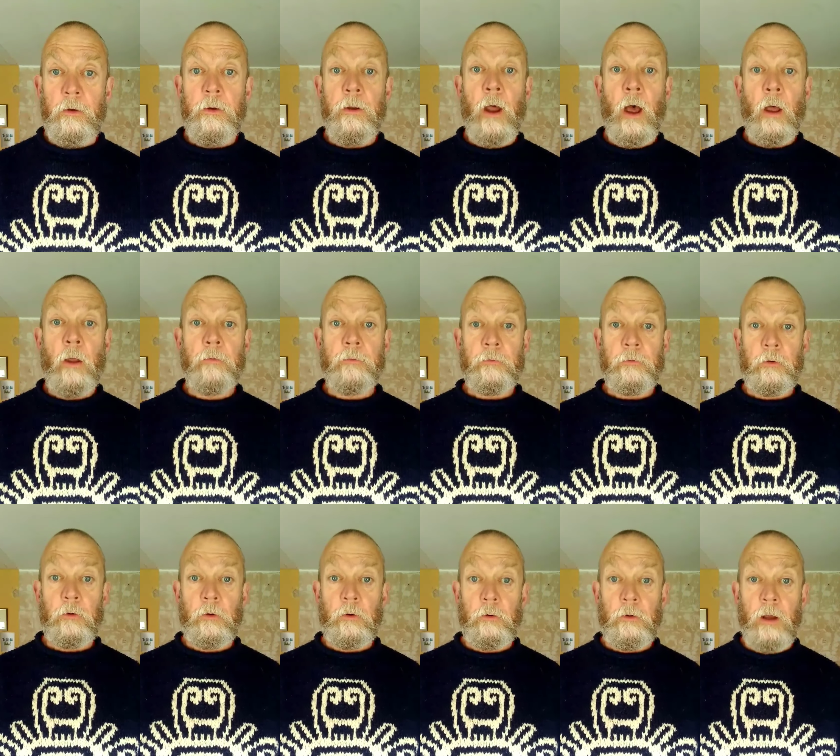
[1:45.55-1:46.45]
Dust
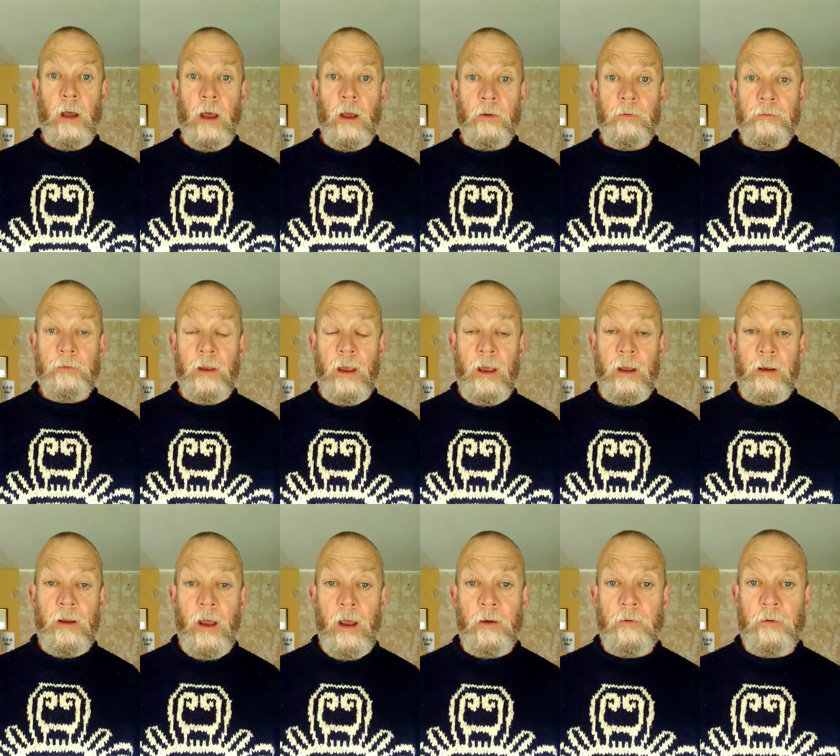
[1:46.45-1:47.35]
to dust
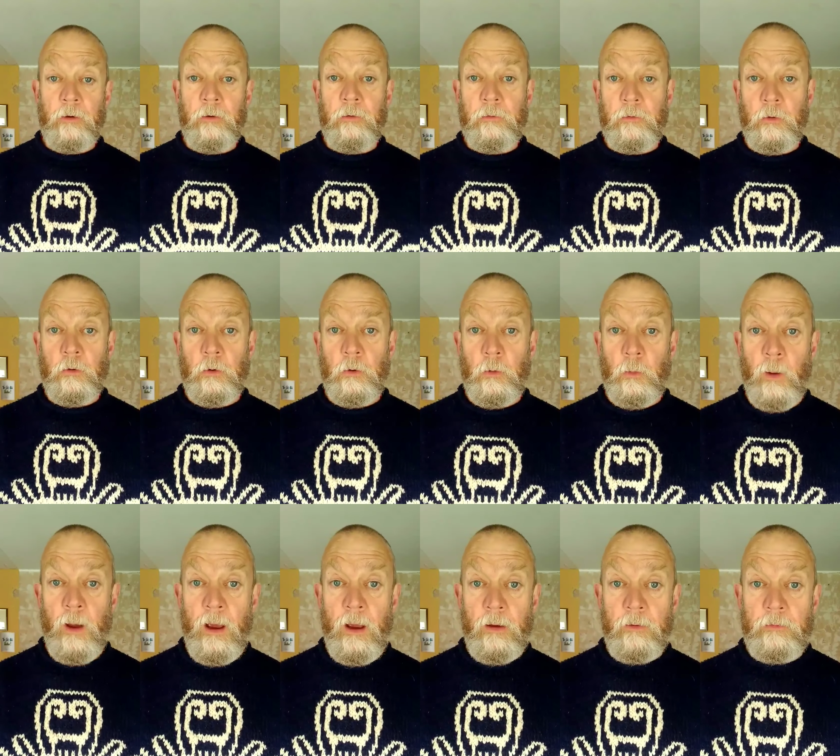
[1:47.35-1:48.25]
and ashes
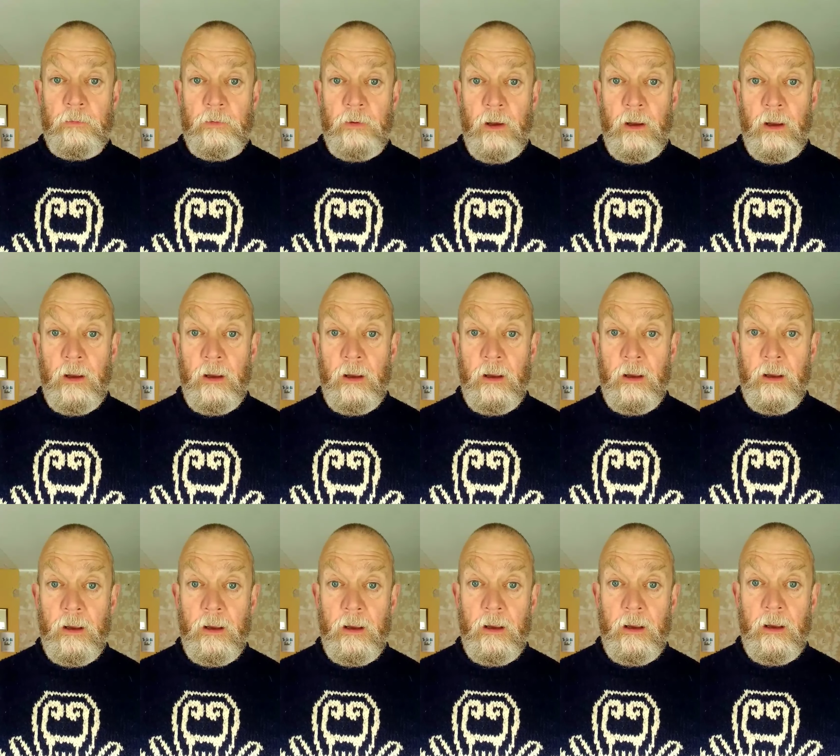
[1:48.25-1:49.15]
to
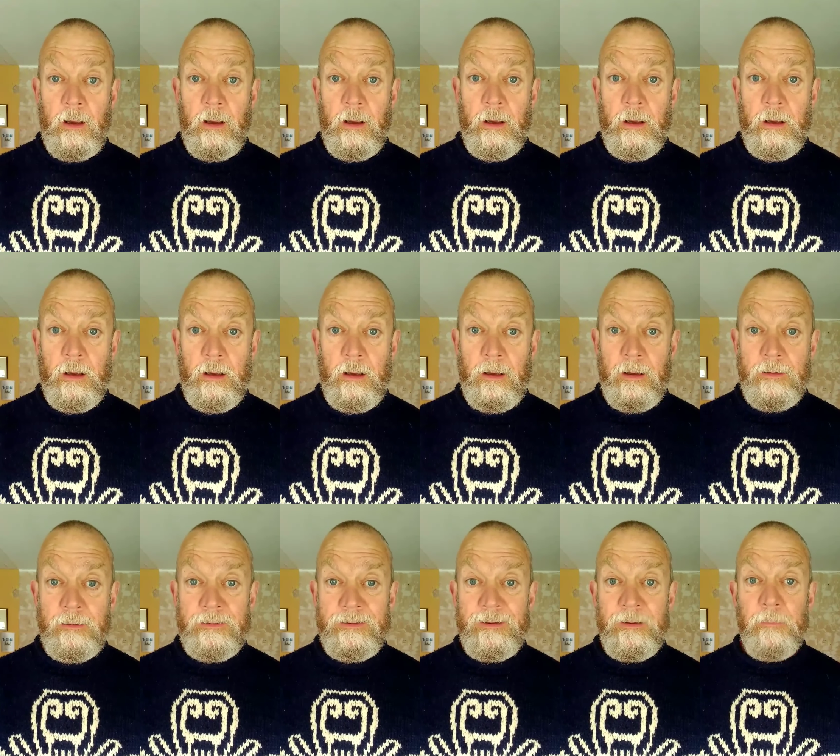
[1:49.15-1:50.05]

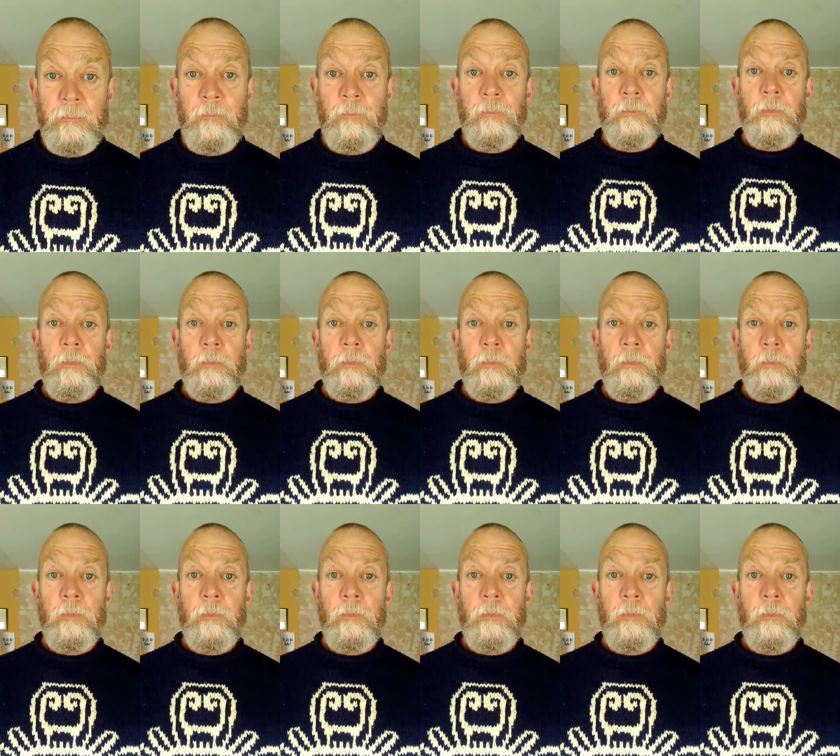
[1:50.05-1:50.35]
ashes.